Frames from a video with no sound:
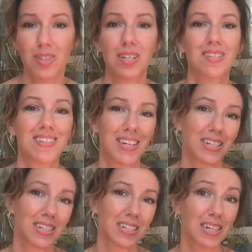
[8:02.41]
It's
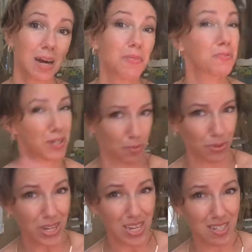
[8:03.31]
like coming from a different
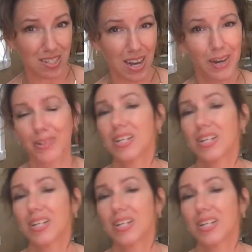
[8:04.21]
place now.